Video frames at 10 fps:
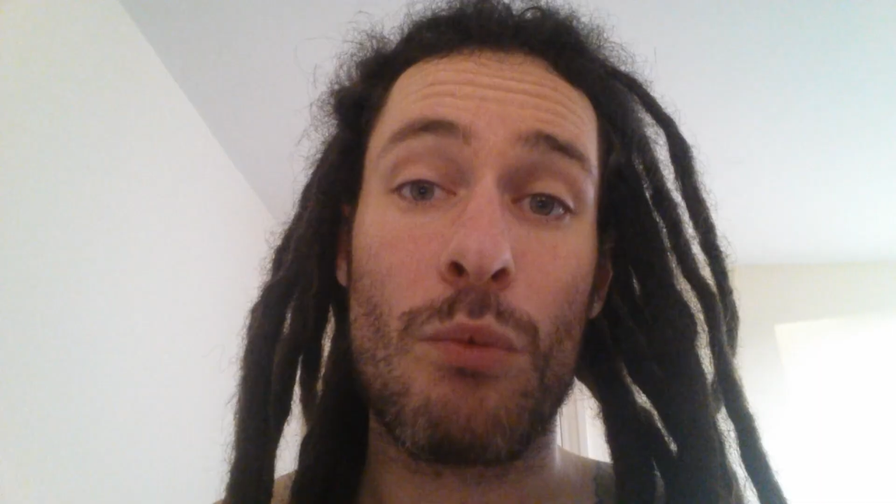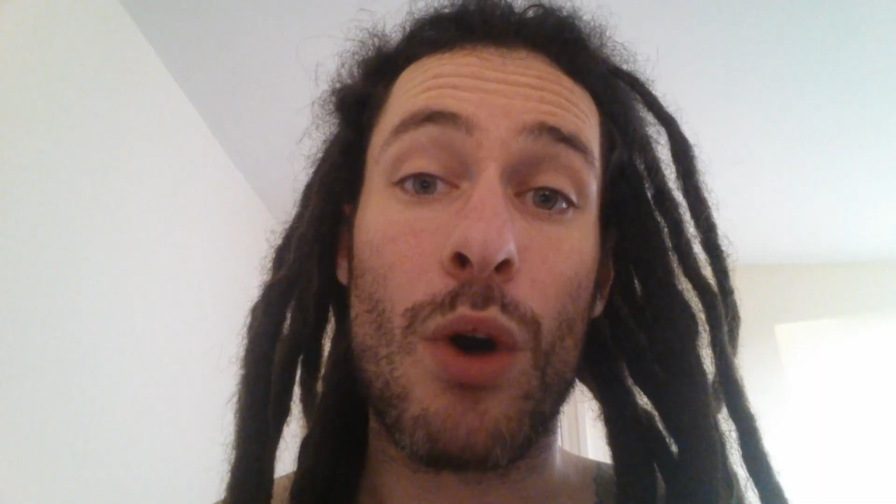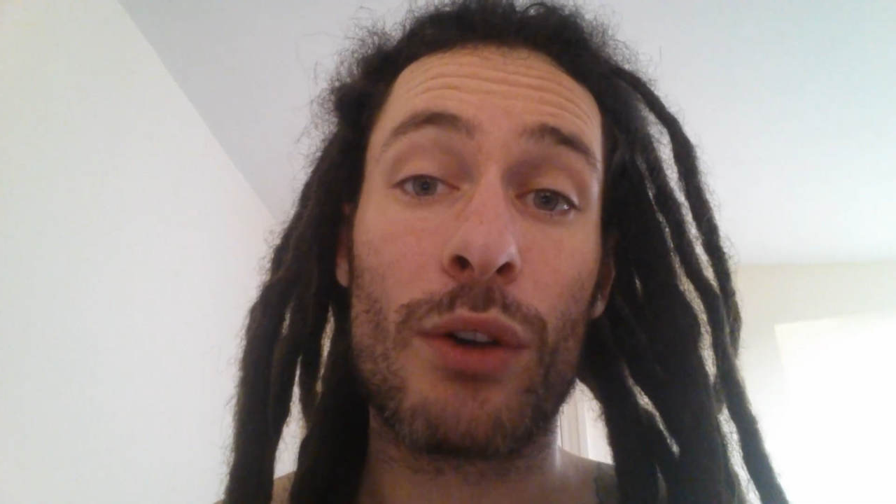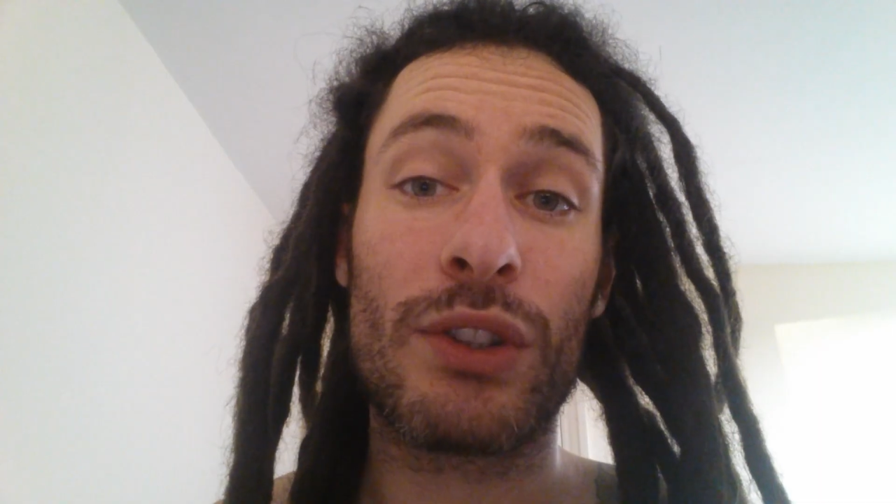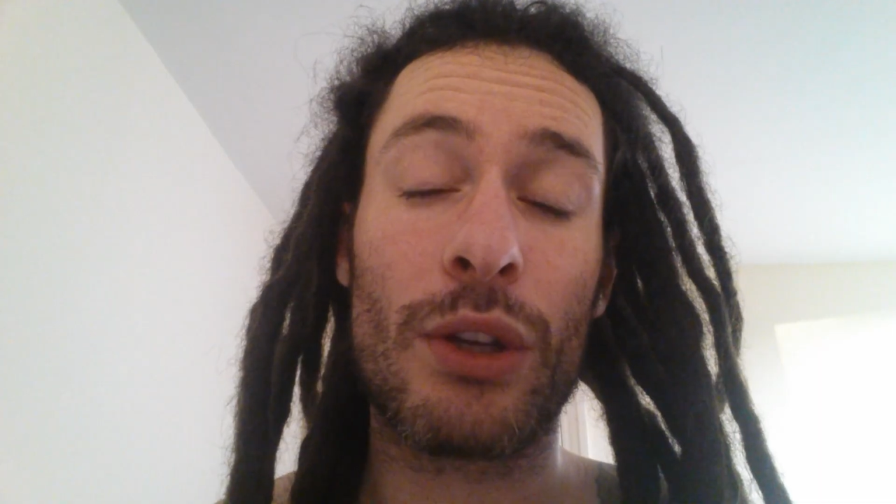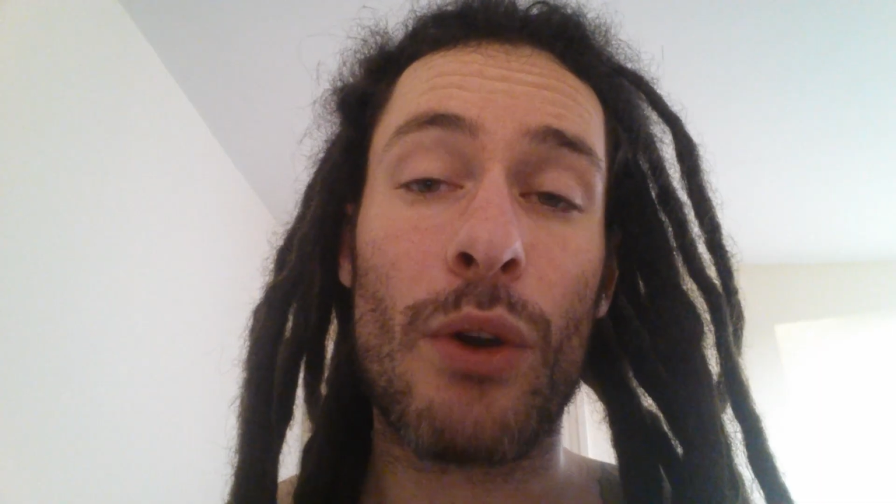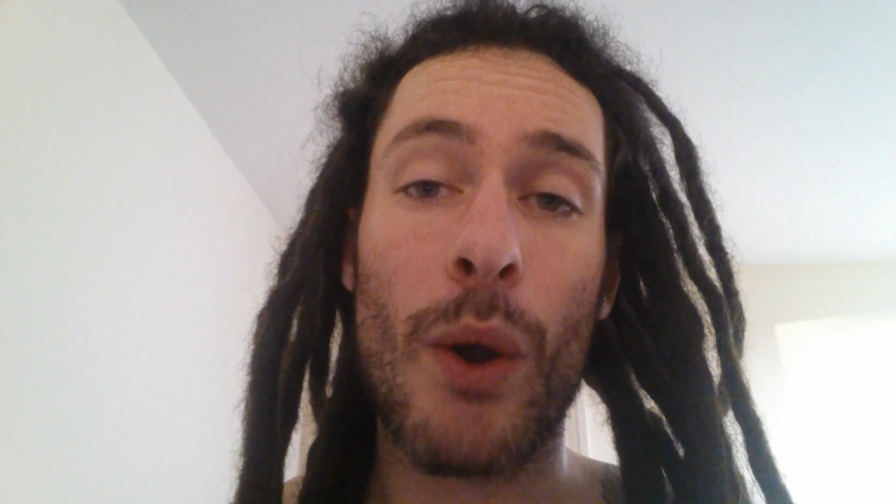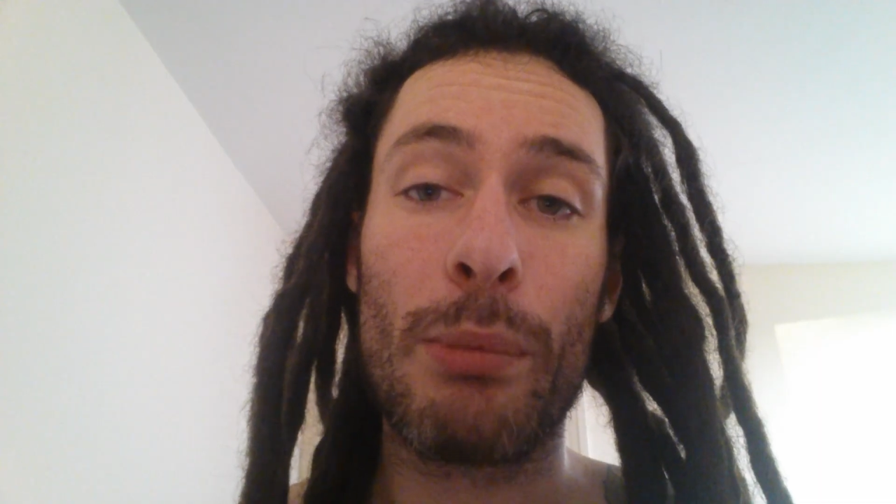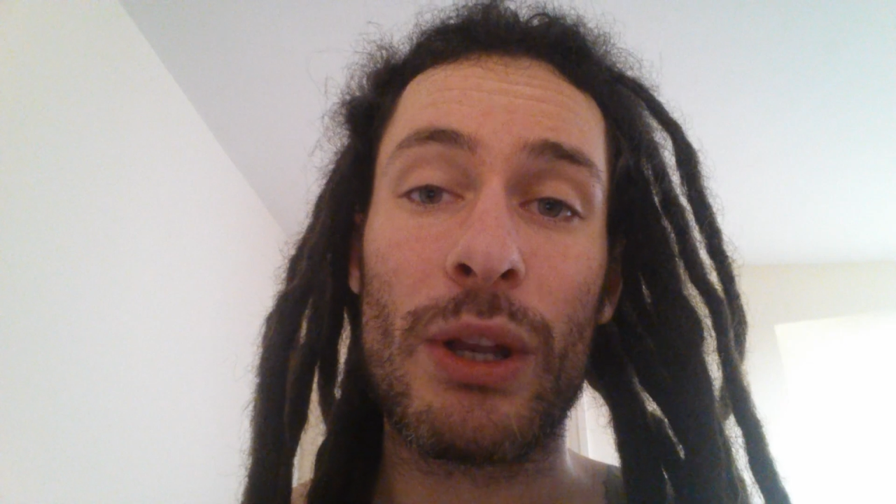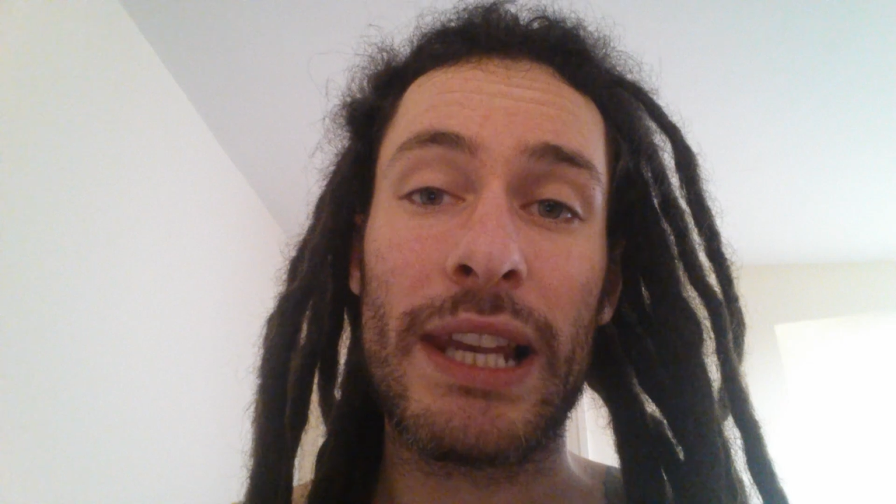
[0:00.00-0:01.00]
What I'll do,
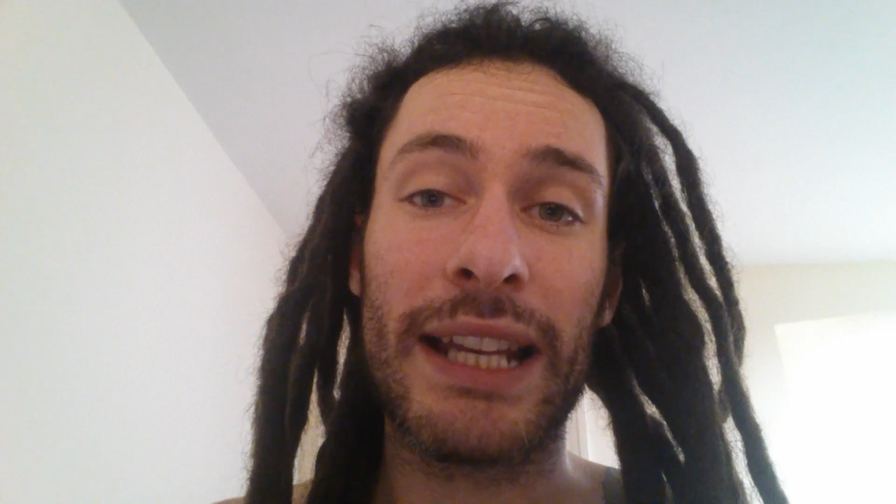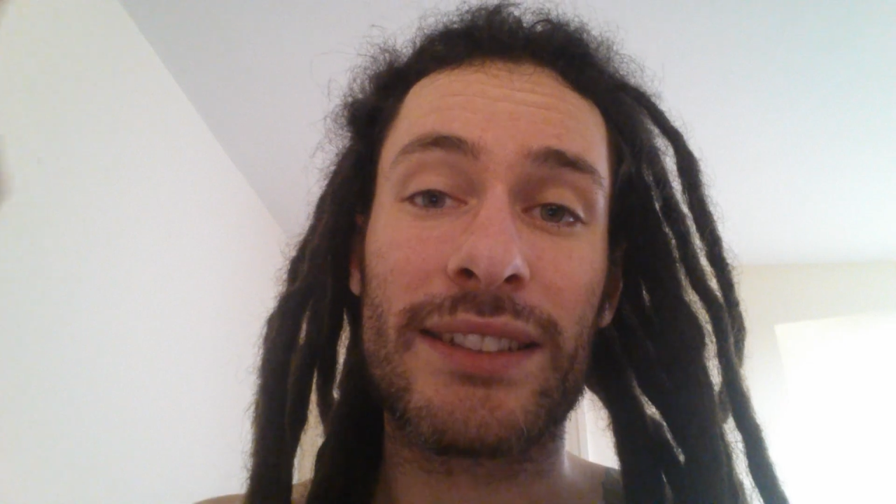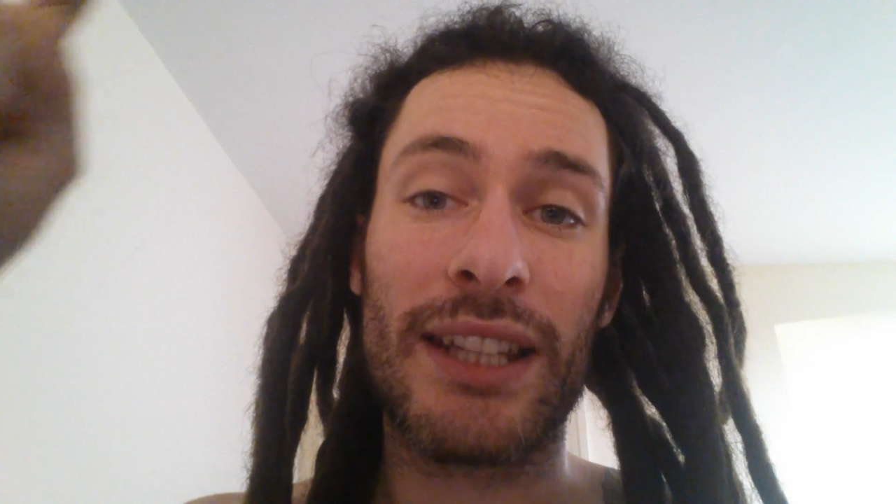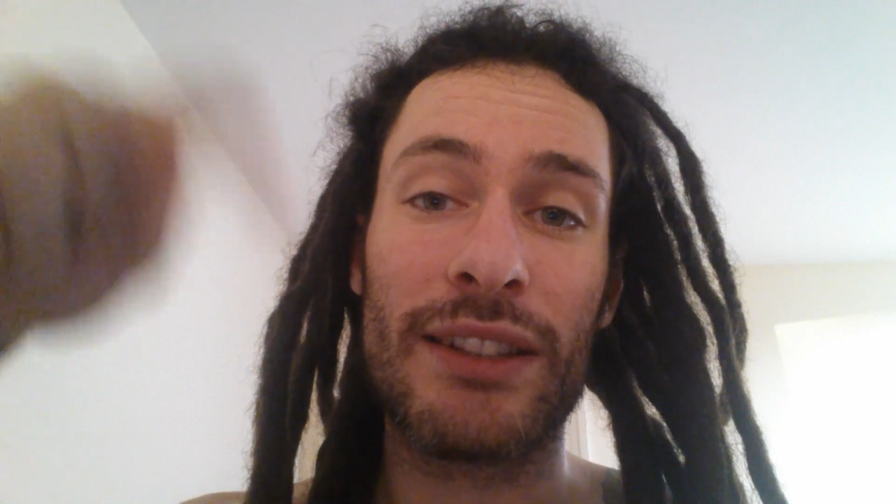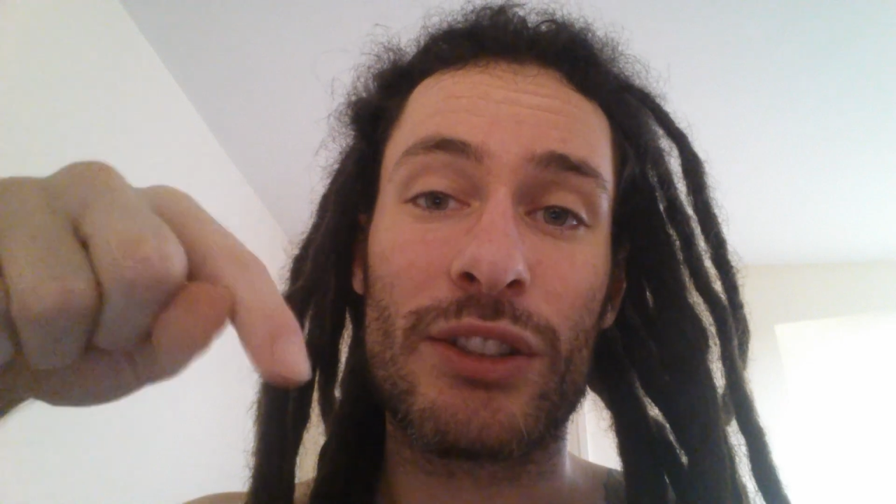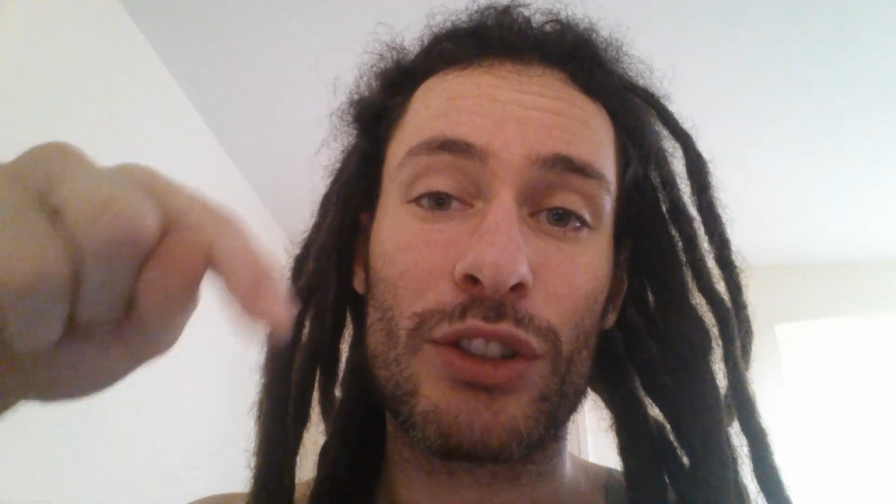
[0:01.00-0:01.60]
I'll put links in the